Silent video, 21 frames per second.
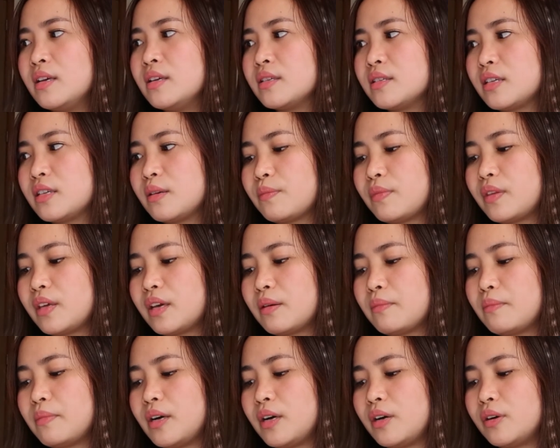something
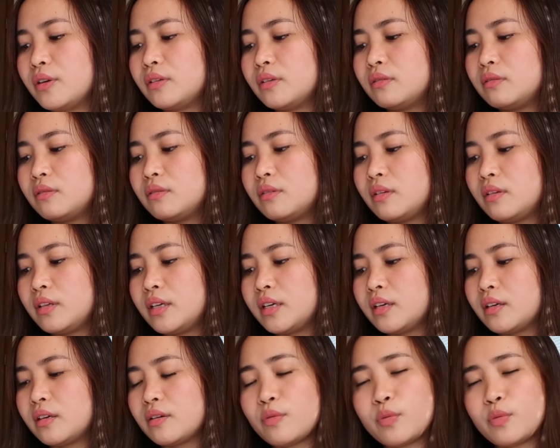about
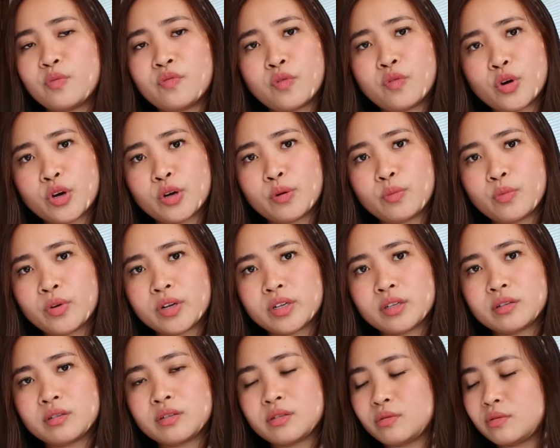like Form
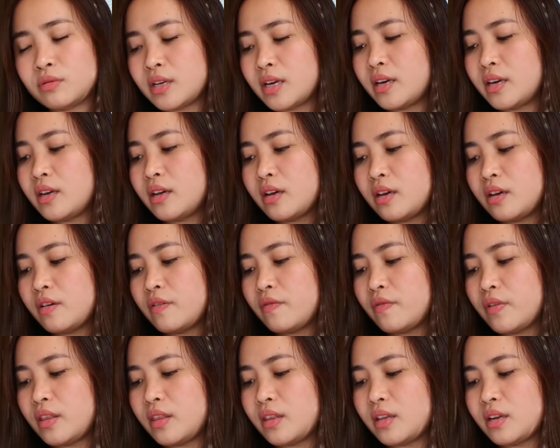I-129F,
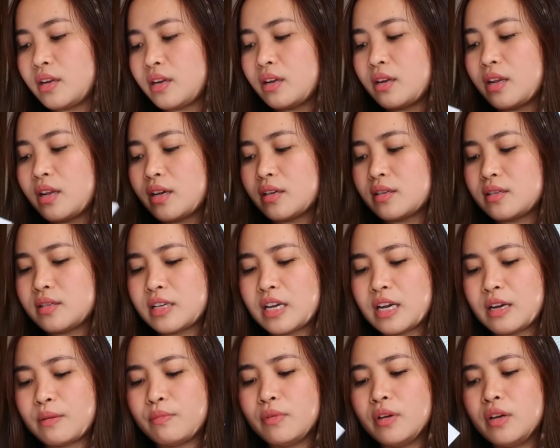and then the next
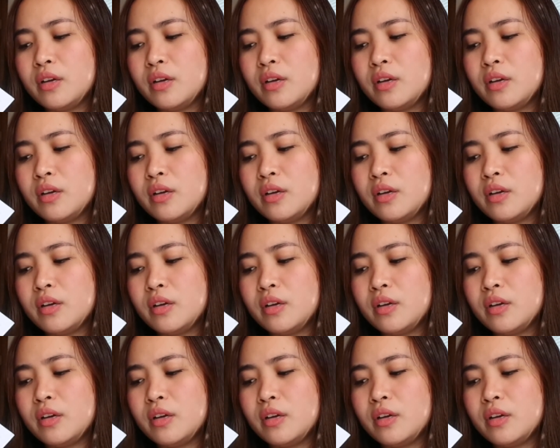tab